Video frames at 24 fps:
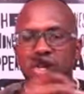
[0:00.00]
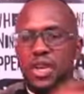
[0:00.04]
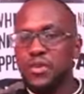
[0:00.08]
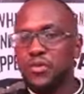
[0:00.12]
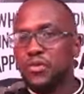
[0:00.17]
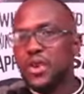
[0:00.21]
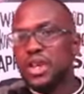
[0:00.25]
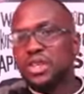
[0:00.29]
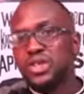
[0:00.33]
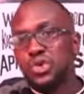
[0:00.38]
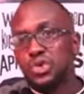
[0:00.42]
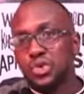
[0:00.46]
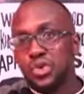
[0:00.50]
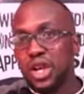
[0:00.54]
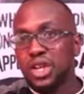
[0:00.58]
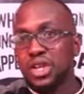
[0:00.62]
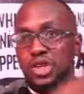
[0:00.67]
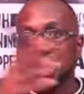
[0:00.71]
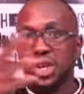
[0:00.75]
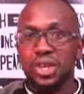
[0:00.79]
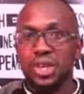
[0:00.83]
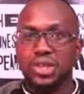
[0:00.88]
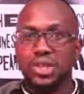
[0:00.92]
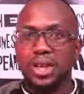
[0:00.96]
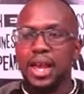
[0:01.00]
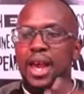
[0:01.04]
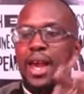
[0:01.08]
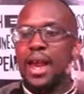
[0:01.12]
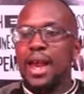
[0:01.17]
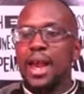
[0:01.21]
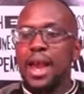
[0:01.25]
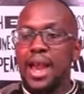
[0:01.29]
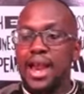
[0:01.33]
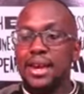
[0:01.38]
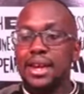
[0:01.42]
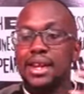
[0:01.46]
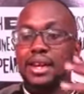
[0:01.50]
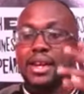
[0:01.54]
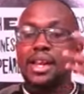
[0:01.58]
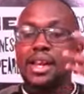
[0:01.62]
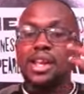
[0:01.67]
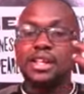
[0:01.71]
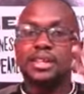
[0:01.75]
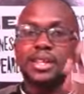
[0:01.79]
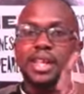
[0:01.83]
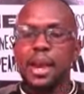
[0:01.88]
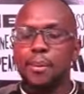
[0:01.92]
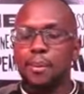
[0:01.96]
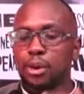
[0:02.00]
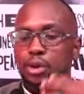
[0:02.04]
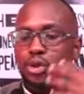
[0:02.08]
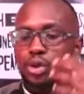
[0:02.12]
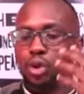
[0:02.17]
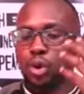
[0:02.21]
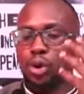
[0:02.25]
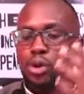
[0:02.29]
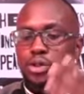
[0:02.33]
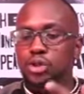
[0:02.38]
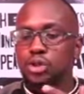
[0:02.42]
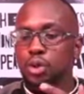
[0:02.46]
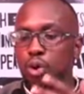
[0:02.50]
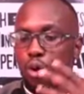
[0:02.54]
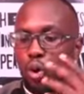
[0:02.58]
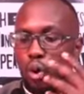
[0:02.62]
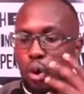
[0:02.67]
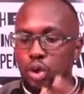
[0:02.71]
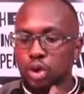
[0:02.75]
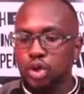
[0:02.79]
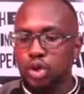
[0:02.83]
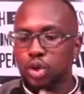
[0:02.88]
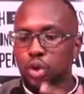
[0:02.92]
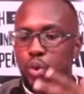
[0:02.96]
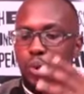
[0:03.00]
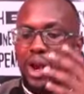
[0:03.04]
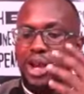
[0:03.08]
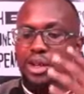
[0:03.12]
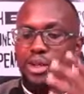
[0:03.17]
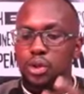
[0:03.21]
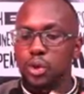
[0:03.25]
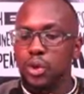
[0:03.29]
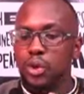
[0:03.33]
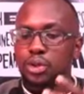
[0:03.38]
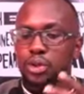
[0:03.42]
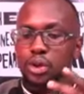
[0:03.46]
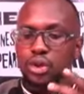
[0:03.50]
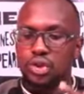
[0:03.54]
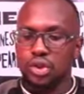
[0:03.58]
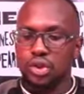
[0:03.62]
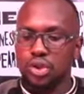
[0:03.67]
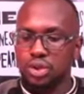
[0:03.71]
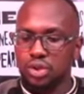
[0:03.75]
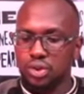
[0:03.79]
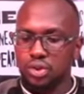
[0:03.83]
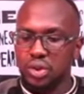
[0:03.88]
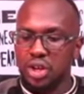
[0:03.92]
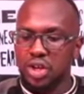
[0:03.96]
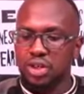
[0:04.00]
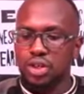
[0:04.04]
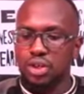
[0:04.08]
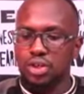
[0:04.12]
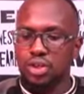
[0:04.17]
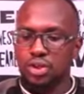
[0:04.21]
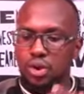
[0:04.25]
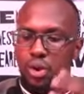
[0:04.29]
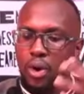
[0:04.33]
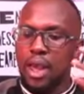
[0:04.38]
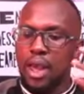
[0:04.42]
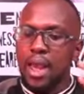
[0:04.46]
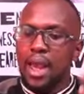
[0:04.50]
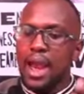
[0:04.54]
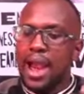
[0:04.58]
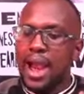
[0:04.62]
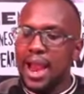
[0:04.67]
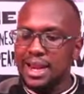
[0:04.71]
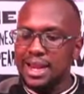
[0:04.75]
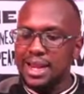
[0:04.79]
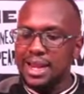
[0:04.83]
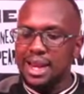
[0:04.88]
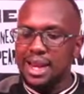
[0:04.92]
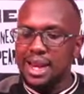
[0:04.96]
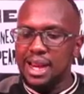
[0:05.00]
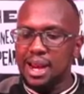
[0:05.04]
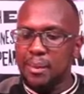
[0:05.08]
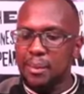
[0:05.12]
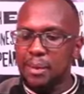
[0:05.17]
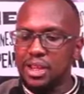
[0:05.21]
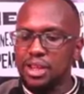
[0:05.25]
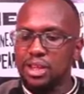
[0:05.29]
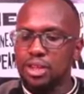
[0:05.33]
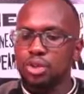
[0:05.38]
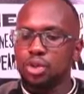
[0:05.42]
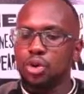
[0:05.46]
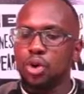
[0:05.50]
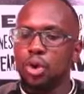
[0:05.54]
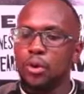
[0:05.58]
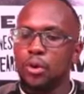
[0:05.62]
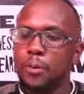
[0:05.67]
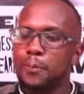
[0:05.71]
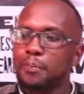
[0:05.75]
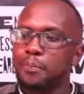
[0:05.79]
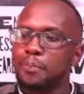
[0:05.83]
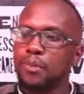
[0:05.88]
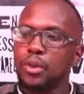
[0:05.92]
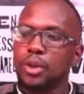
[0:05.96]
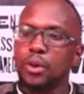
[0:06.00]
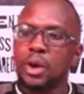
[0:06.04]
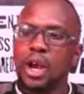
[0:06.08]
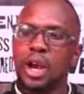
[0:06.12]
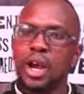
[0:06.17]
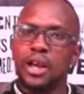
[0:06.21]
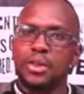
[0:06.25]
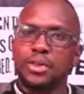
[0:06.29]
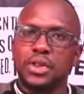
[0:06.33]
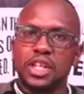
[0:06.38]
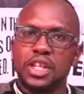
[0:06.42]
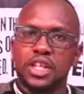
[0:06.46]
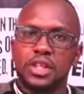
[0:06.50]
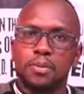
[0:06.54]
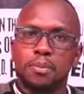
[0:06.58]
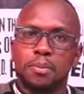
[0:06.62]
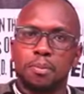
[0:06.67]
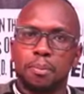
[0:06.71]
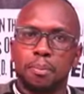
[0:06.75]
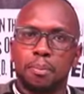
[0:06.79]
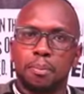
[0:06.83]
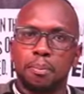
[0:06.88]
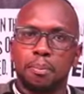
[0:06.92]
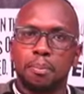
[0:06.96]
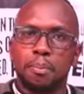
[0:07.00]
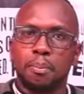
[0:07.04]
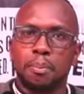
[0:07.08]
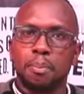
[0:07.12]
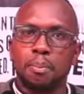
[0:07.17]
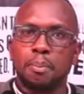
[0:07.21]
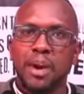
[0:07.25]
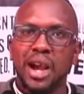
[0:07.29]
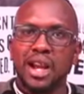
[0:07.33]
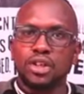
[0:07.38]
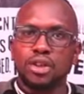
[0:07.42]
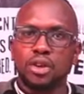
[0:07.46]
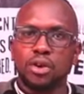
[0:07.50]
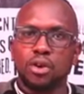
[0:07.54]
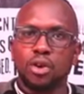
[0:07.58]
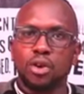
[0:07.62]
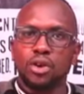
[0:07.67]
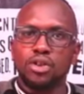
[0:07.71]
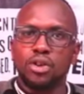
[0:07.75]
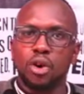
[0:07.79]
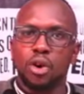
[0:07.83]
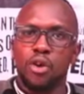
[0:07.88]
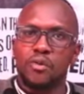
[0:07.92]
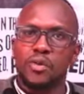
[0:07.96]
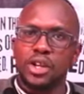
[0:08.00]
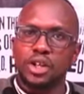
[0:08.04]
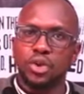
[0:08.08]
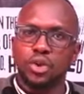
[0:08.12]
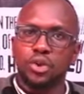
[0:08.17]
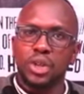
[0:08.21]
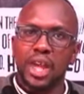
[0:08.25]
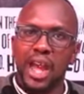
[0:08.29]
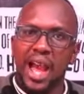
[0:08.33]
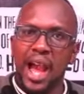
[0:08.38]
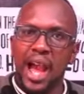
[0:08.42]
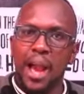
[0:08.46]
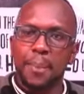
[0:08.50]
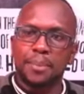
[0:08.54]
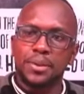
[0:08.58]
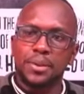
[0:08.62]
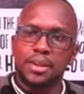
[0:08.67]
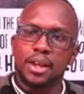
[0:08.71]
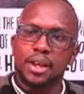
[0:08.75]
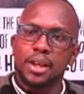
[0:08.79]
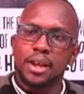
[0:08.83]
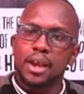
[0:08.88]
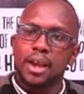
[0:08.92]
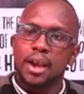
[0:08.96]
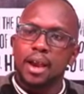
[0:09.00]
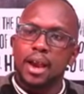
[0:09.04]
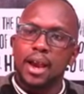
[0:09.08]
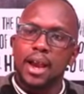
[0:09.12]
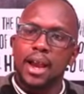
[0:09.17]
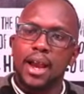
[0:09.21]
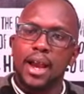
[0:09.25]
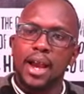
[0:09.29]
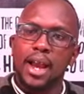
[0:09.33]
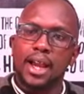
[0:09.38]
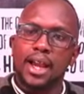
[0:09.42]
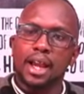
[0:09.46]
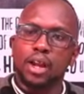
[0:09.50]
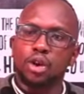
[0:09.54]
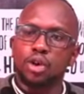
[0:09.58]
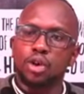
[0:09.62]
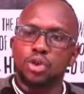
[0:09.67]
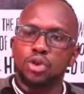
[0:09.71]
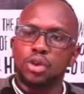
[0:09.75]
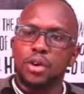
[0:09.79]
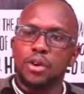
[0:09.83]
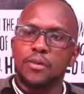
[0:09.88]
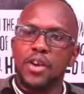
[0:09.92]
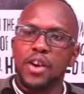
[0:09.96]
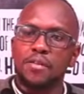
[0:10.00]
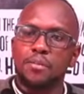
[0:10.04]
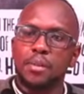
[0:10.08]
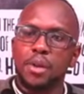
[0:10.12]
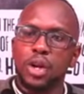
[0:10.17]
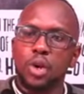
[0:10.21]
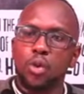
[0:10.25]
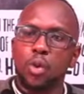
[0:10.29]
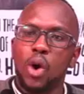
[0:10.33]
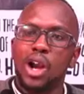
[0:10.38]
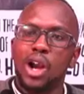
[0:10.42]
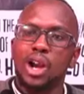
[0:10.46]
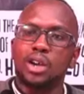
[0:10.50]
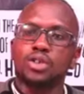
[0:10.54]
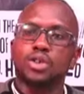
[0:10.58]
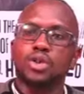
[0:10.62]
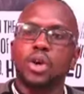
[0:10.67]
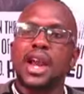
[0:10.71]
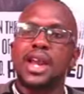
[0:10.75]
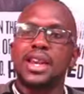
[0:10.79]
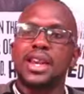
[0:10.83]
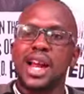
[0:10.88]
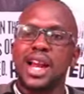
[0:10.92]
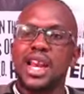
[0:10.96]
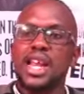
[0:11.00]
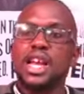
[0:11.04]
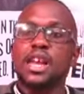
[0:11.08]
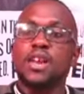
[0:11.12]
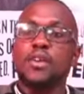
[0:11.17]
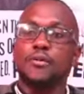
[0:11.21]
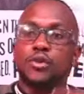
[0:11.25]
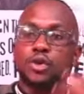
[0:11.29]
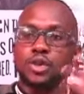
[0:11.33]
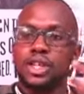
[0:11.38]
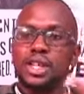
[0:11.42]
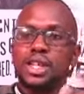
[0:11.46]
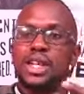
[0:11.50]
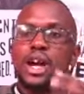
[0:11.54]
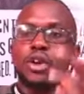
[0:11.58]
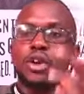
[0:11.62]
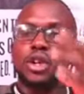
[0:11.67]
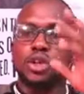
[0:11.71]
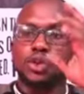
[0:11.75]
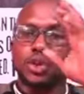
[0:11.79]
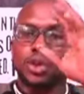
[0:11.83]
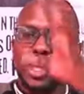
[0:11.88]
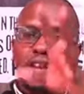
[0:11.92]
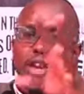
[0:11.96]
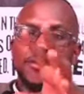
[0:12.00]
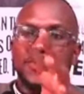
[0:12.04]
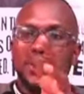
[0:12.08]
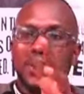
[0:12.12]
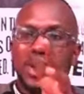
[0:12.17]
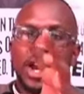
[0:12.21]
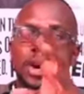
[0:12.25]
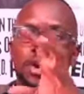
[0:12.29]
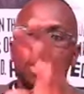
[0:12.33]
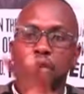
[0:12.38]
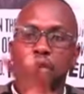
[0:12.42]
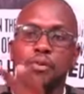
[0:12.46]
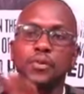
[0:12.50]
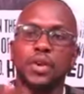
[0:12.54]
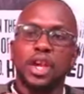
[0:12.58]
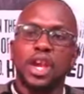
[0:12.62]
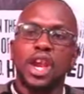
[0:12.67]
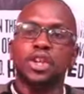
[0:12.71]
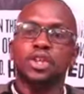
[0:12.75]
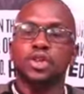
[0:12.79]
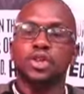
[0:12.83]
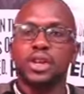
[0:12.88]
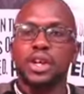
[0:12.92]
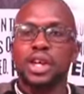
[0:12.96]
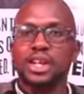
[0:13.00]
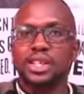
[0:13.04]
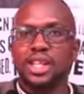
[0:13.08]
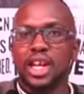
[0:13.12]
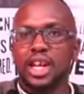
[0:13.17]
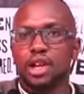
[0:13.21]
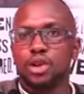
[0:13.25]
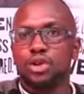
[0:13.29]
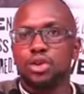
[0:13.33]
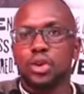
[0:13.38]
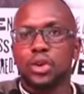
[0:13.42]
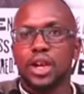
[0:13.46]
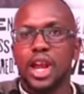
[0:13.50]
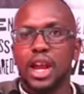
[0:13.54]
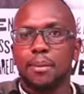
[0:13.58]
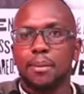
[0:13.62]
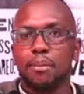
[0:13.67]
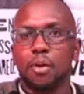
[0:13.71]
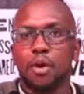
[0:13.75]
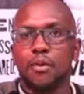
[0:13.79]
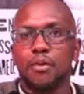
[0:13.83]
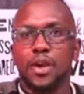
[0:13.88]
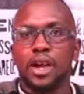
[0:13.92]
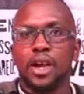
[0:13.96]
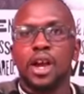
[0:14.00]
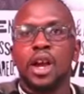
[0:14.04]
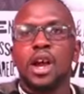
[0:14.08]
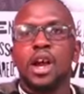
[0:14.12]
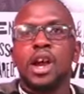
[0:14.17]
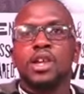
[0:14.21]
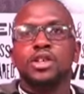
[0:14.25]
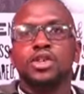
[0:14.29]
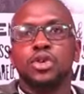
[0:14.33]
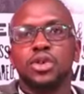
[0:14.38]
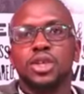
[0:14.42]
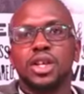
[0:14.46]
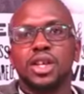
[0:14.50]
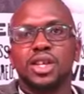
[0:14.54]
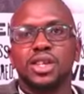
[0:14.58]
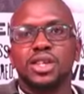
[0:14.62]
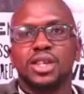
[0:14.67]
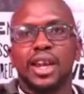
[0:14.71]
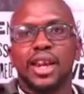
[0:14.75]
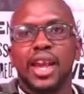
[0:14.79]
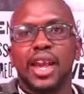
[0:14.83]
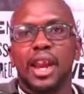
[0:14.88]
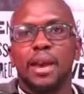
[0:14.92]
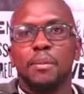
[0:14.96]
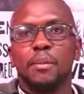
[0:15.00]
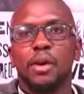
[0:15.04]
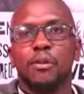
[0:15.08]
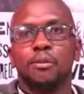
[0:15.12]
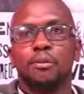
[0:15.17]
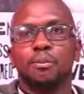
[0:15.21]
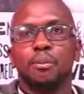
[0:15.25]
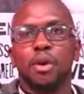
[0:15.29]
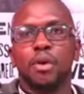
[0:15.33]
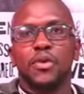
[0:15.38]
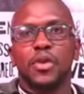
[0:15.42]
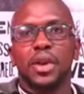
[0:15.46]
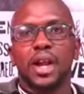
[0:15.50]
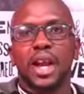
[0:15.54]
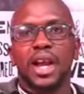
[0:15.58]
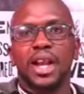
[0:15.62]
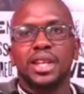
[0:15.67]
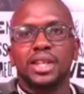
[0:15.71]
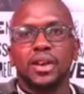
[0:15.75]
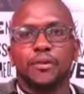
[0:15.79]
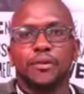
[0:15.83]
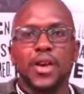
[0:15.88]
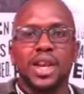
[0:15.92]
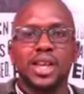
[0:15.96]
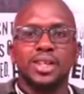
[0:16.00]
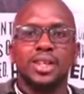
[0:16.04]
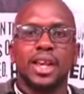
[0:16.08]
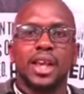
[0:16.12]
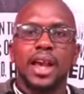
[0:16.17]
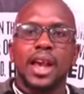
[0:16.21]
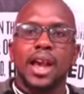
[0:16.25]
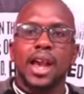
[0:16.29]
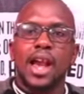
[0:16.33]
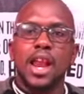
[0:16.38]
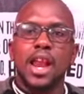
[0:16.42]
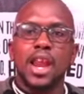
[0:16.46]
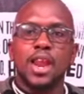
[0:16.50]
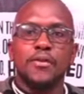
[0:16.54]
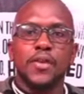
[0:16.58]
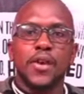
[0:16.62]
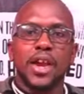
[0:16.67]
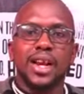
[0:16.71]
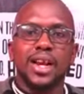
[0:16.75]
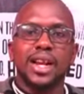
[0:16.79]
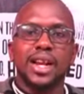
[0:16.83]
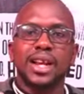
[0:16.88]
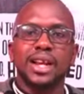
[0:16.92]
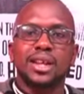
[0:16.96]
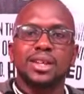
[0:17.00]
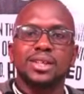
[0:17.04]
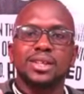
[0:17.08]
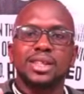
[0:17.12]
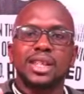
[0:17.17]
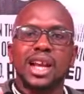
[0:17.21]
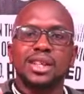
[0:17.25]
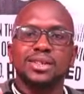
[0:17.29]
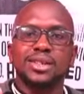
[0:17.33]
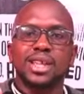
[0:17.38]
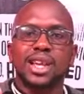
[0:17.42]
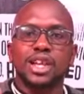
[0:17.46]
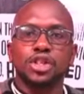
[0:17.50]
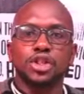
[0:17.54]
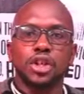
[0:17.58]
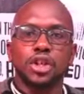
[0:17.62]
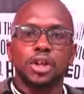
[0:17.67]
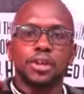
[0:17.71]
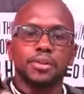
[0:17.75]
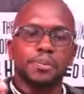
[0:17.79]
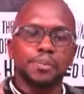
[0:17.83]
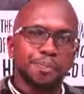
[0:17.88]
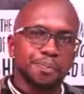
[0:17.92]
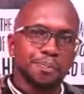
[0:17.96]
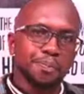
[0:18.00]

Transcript: different stretches, and it's able to also coach you while doing those stretches. So ideally, let me just go, this button goes over to the apps. I can go to the 5-minute workout. So ideally, if you sit down, it will give you a notification and tell you to get moving. So this is the get moving interface, and if I click start session,